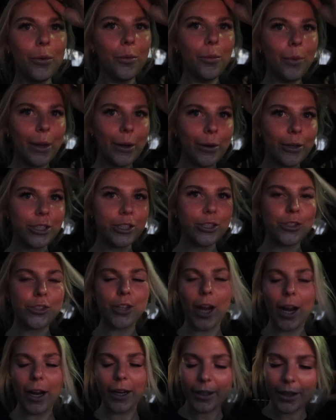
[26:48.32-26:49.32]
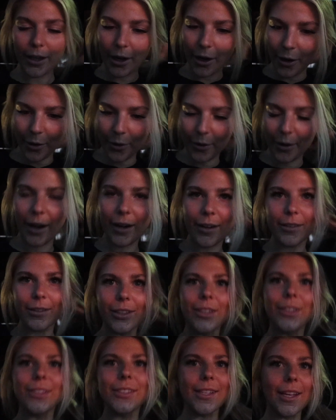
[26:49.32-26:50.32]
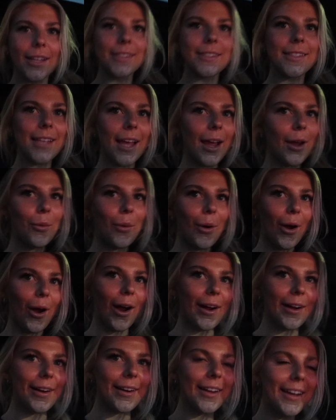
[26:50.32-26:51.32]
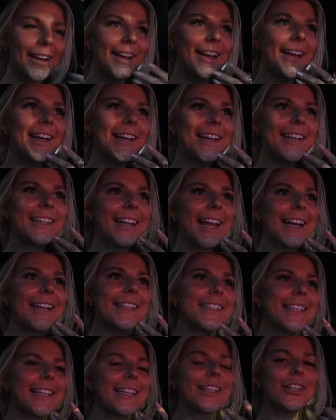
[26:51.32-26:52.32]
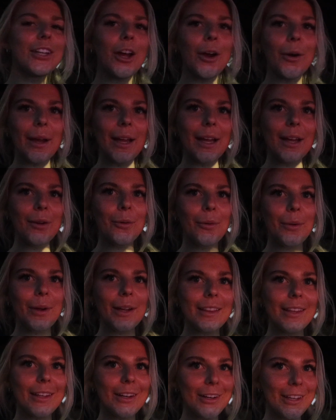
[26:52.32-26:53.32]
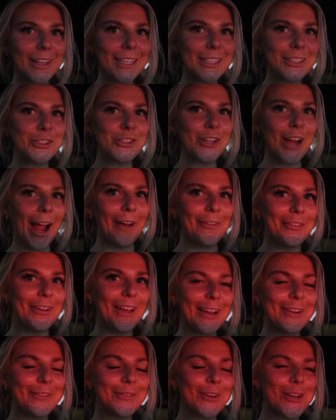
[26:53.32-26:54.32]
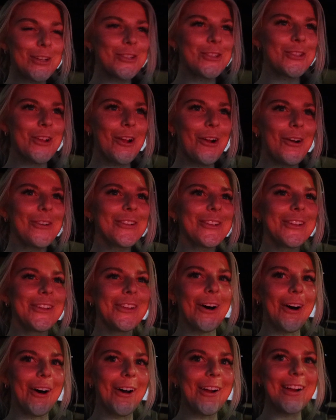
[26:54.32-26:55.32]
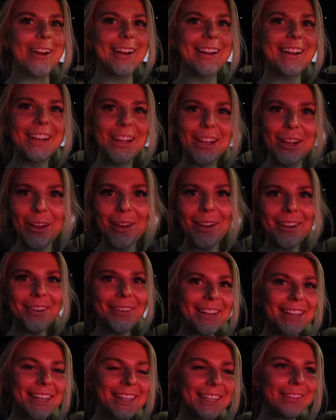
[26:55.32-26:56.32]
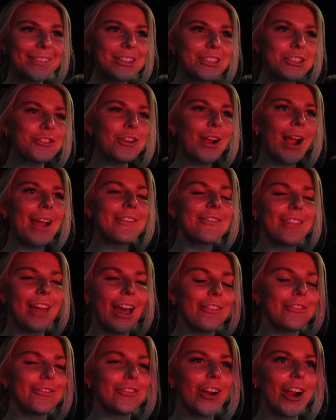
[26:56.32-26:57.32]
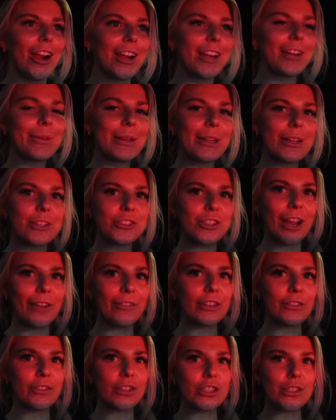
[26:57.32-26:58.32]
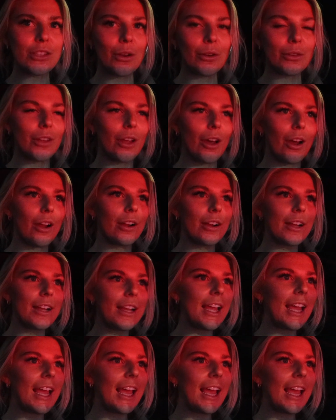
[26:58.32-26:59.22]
We were just trying to go on a little sunset walk. Next thing you know it, we're literally in traffic for so long. We didn't even drive that far and we were in traffic for so long.